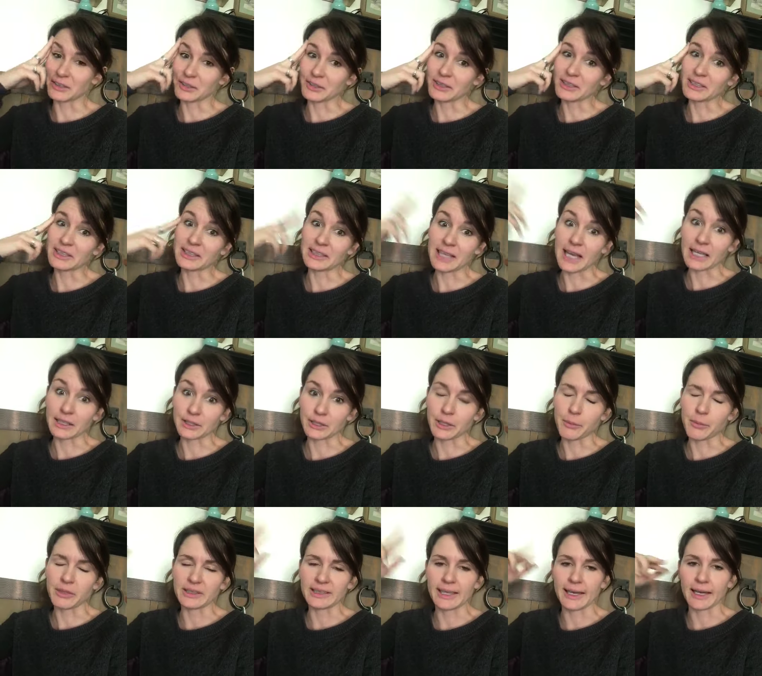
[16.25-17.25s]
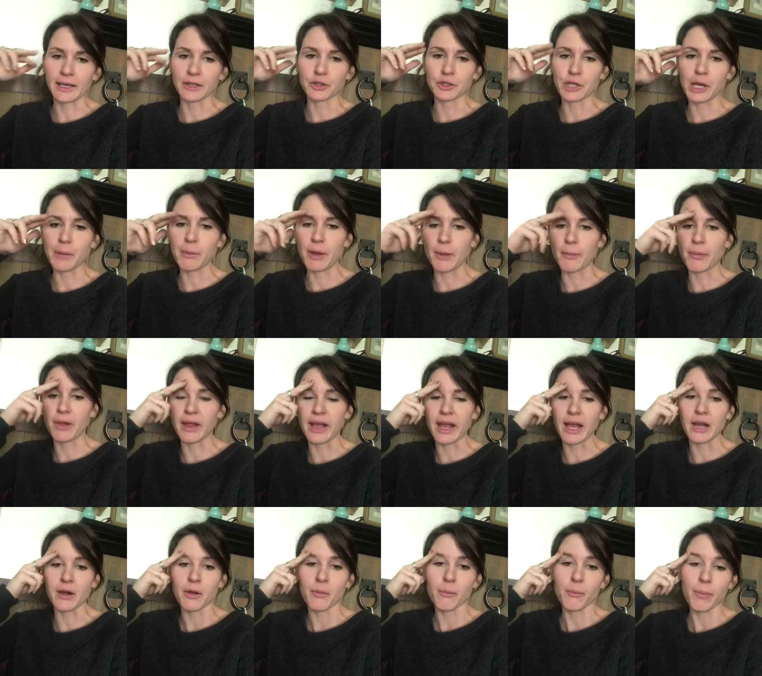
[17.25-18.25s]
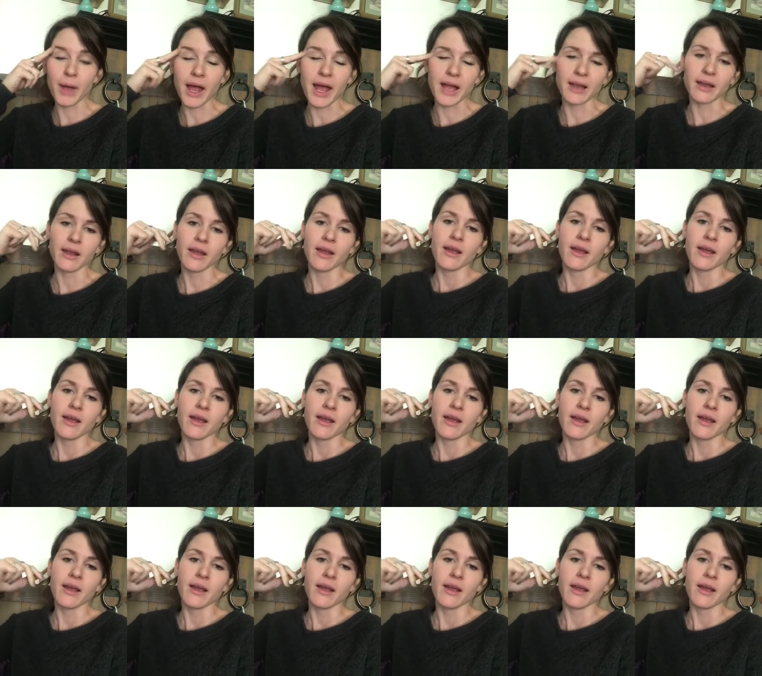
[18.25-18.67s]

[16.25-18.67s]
So this is actually my second treatment plan, but